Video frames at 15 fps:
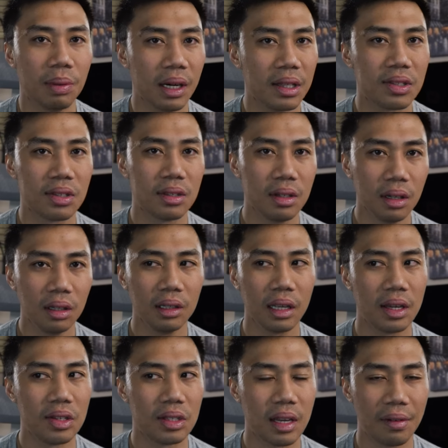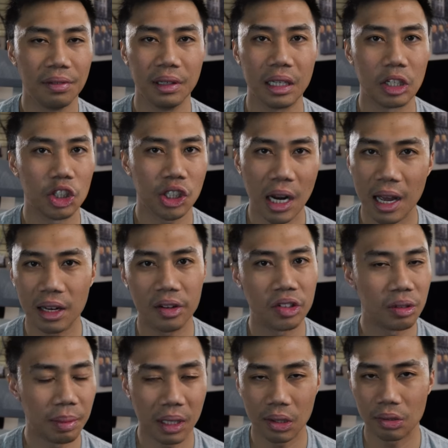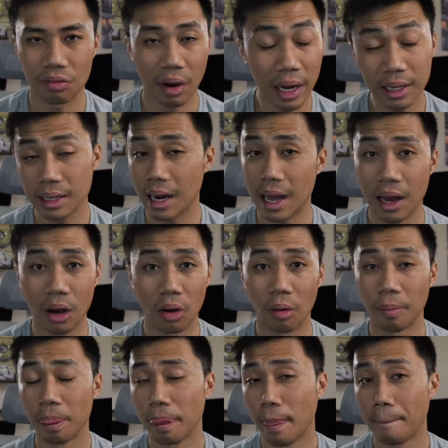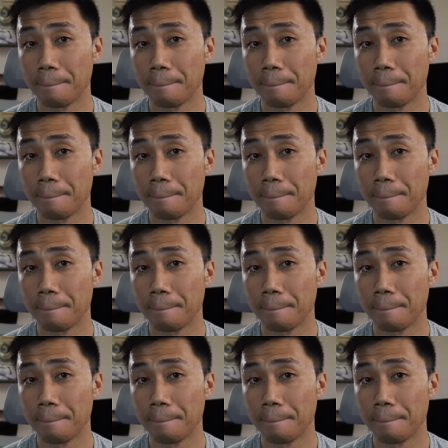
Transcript: but it still is definitely a challenge because right now